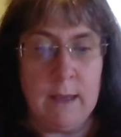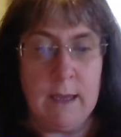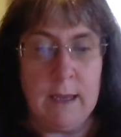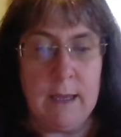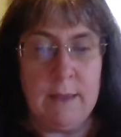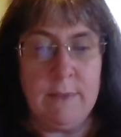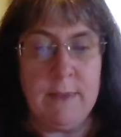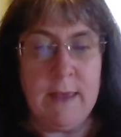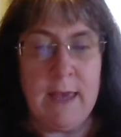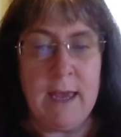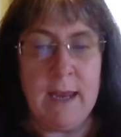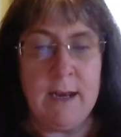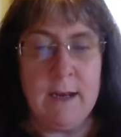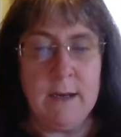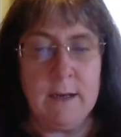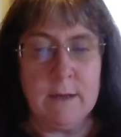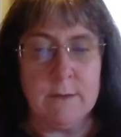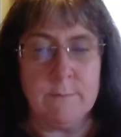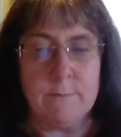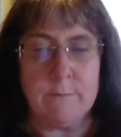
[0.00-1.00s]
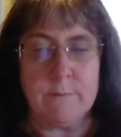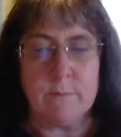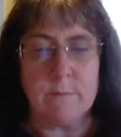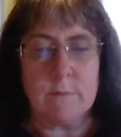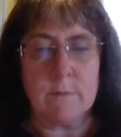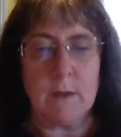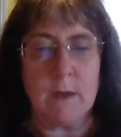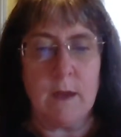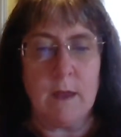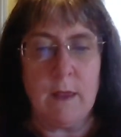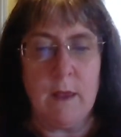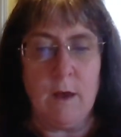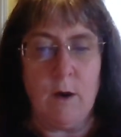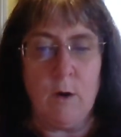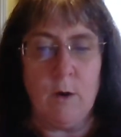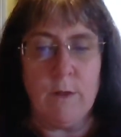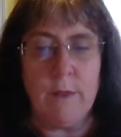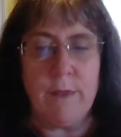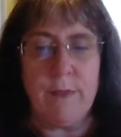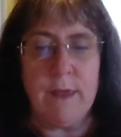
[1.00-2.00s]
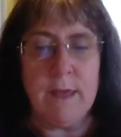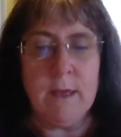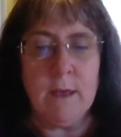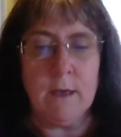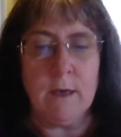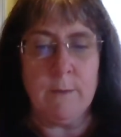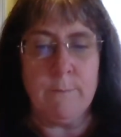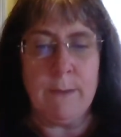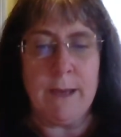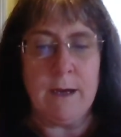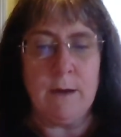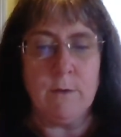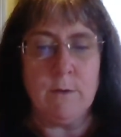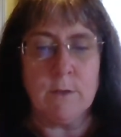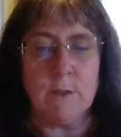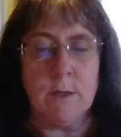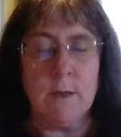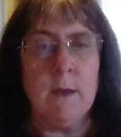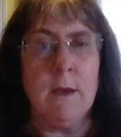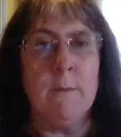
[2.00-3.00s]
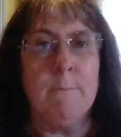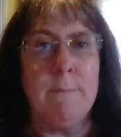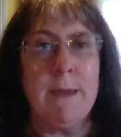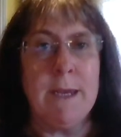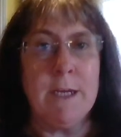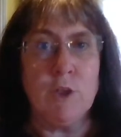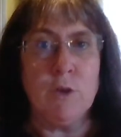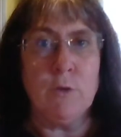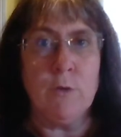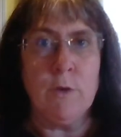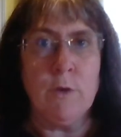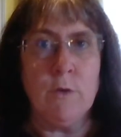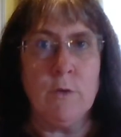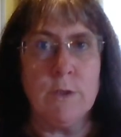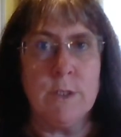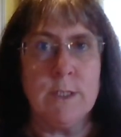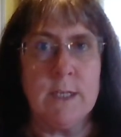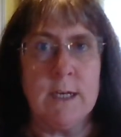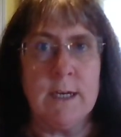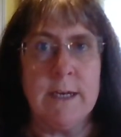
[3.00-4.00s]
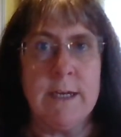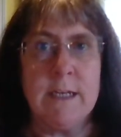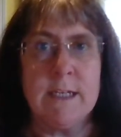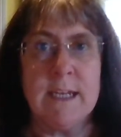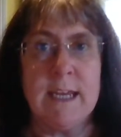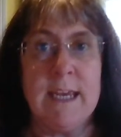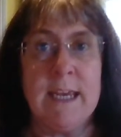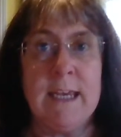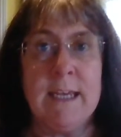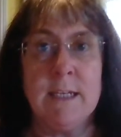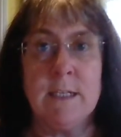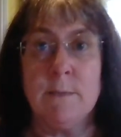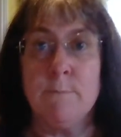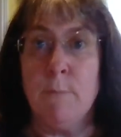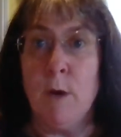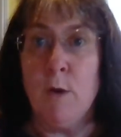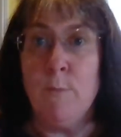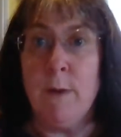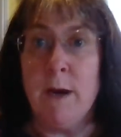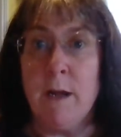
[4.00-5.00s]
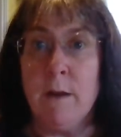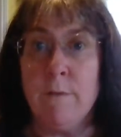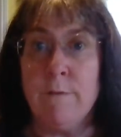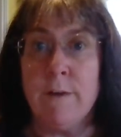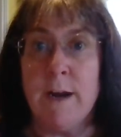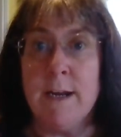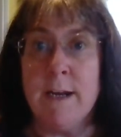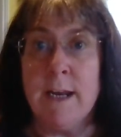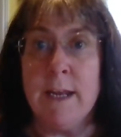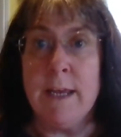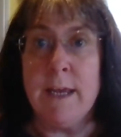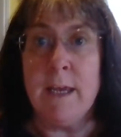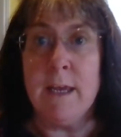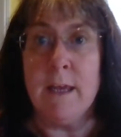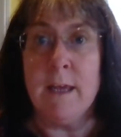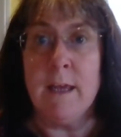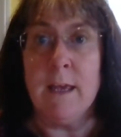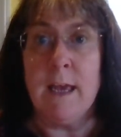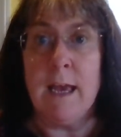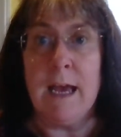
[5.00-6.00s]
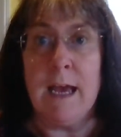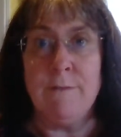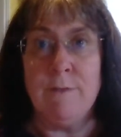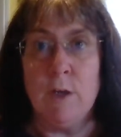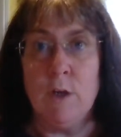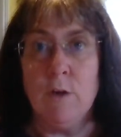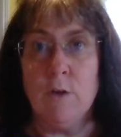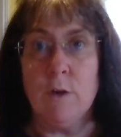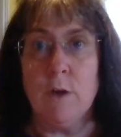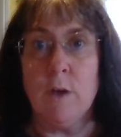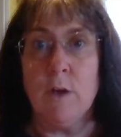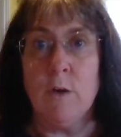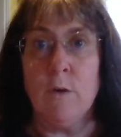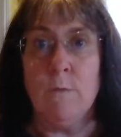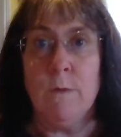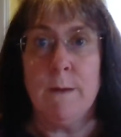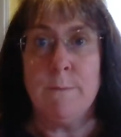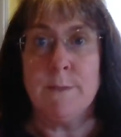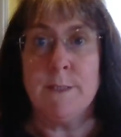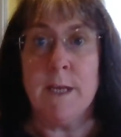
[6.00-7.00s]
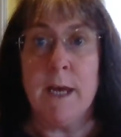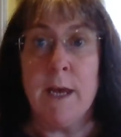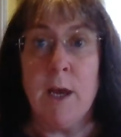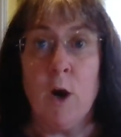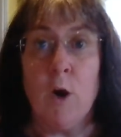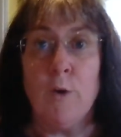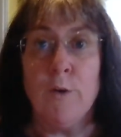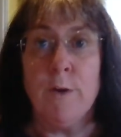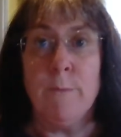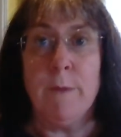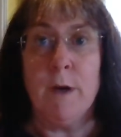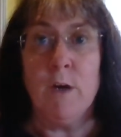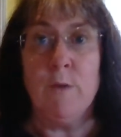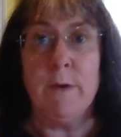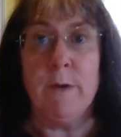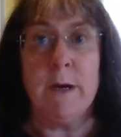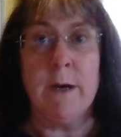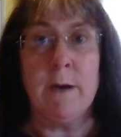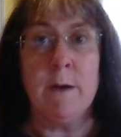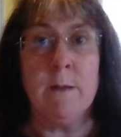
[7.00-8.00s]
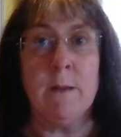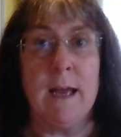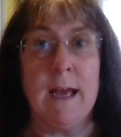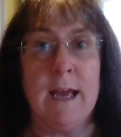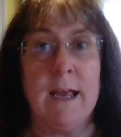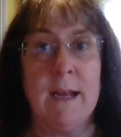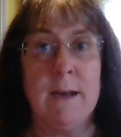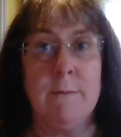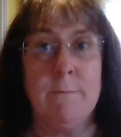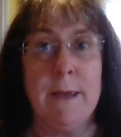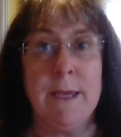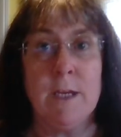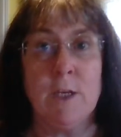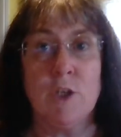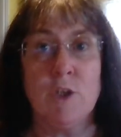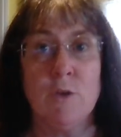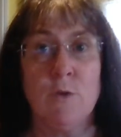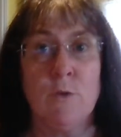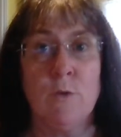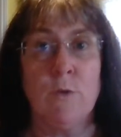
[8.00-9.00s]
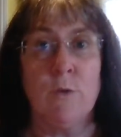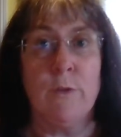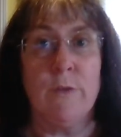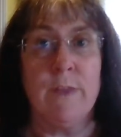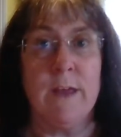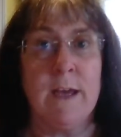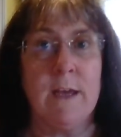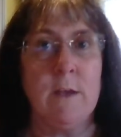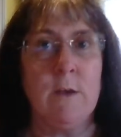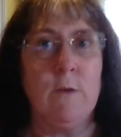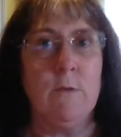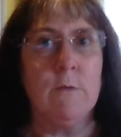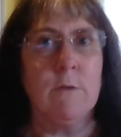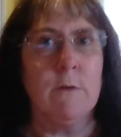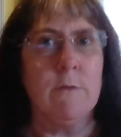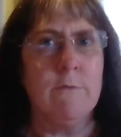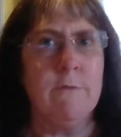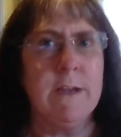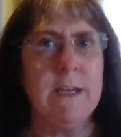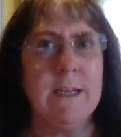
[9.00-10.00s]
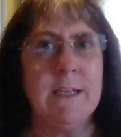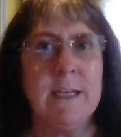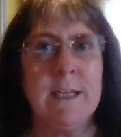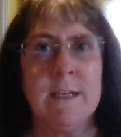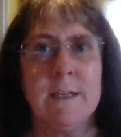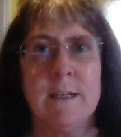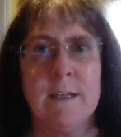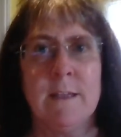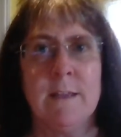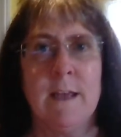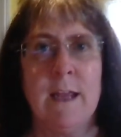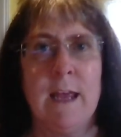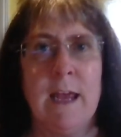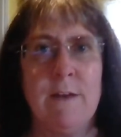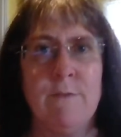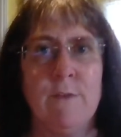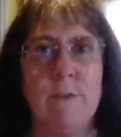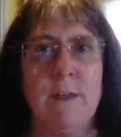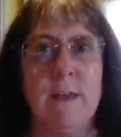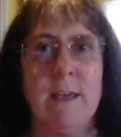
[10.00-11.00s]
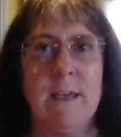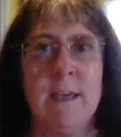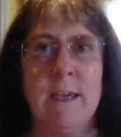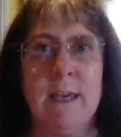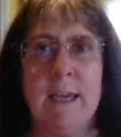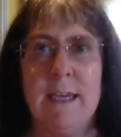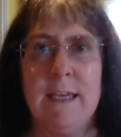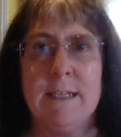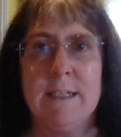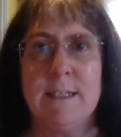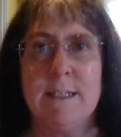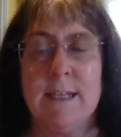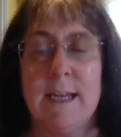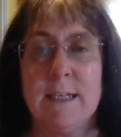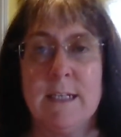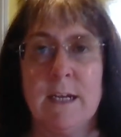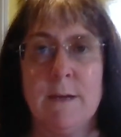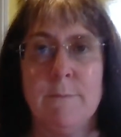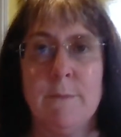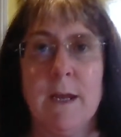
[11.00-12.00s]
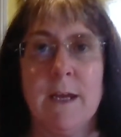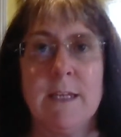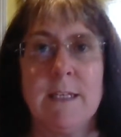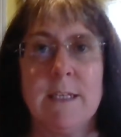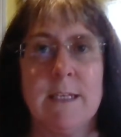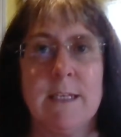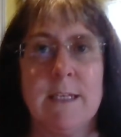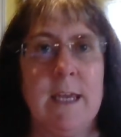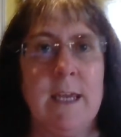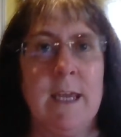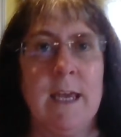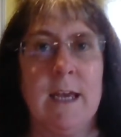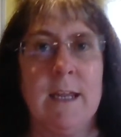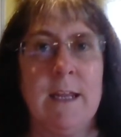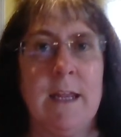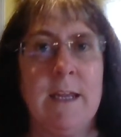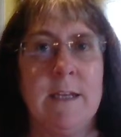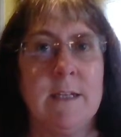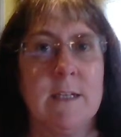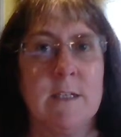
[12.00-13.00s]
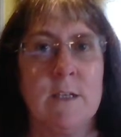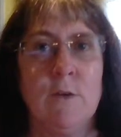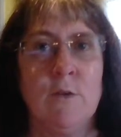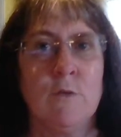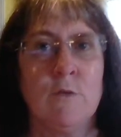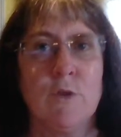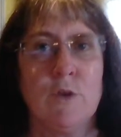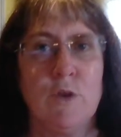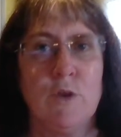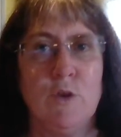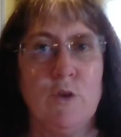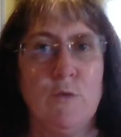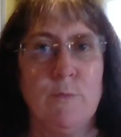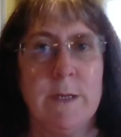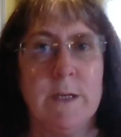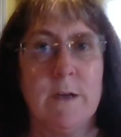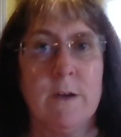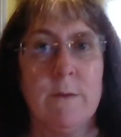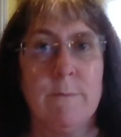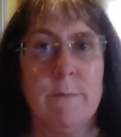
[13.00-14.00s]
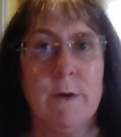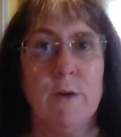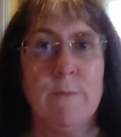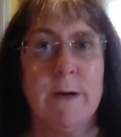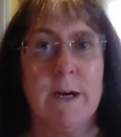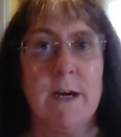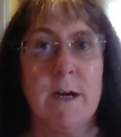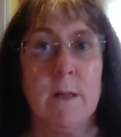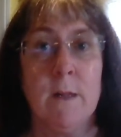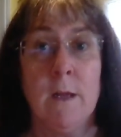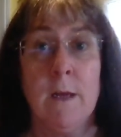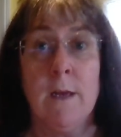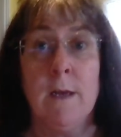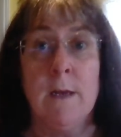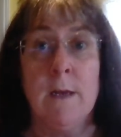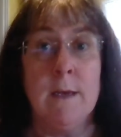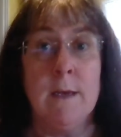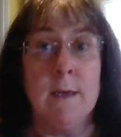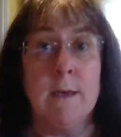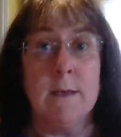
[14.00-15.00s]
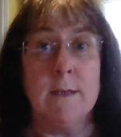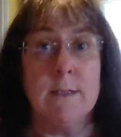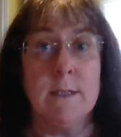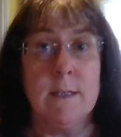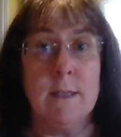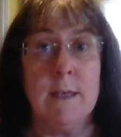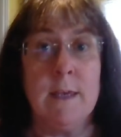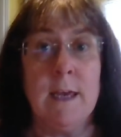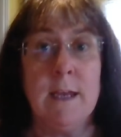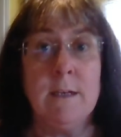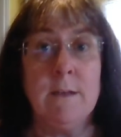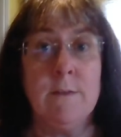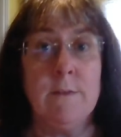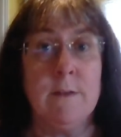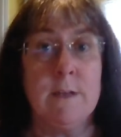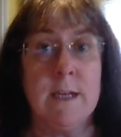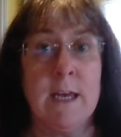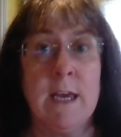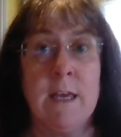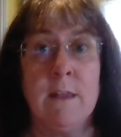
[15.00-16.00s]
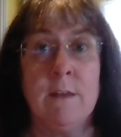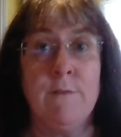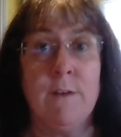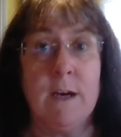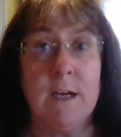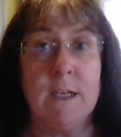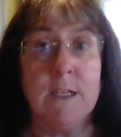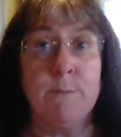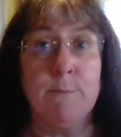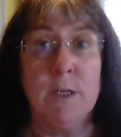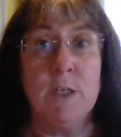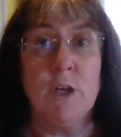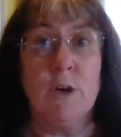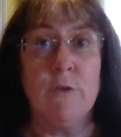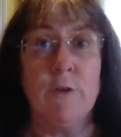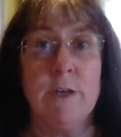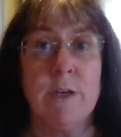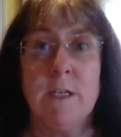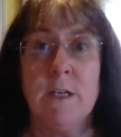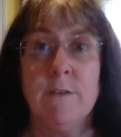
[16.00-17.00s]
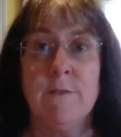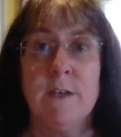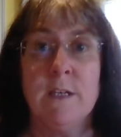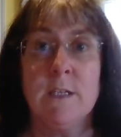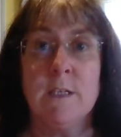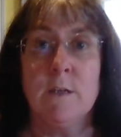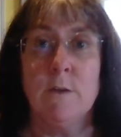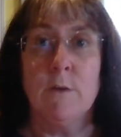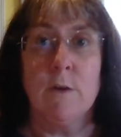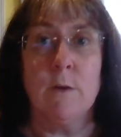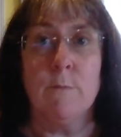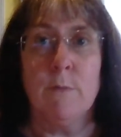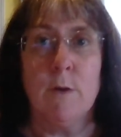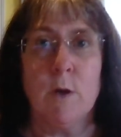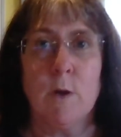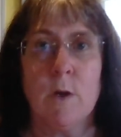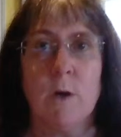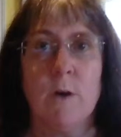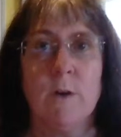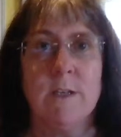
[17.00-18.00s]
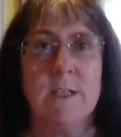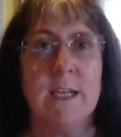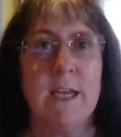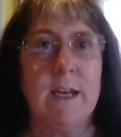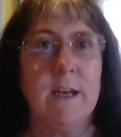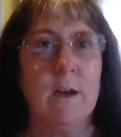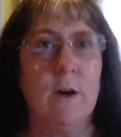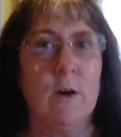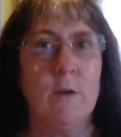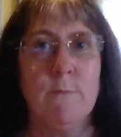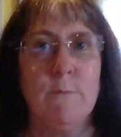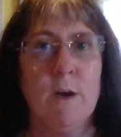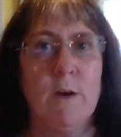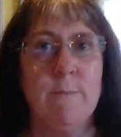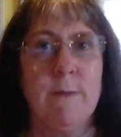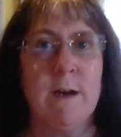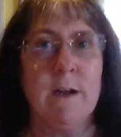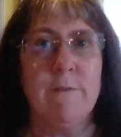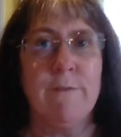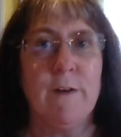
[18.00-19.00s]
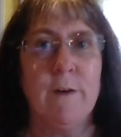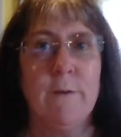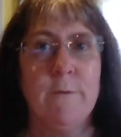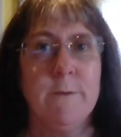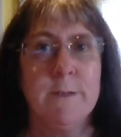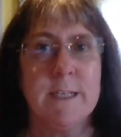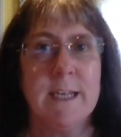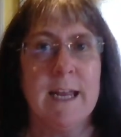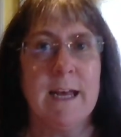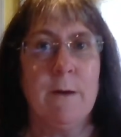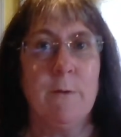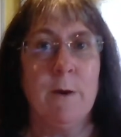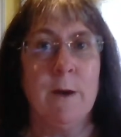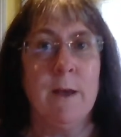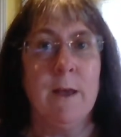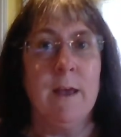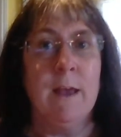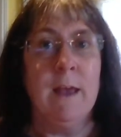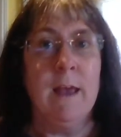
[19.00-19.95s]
And then think about, make sure your site is mobile friendly. Have a look at your website on a mobile and make sure that you can read it and that everything is set up nicely and it doesn't look stupid on a mobile. Because at the end of the day, the vast majority of us look at blog content on mobile phones now.